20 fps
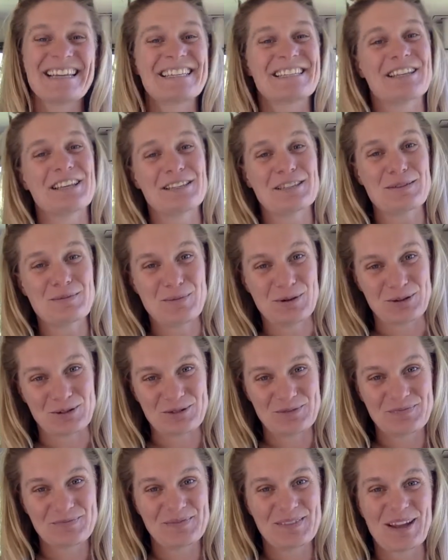So that's the
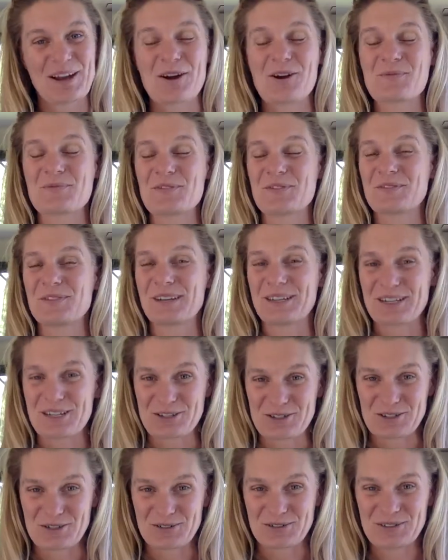model. I hope you found it
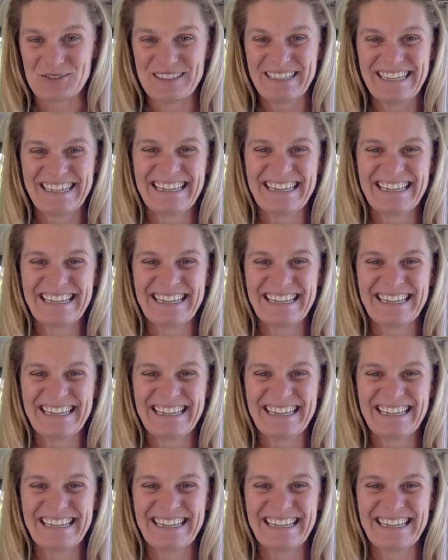useful.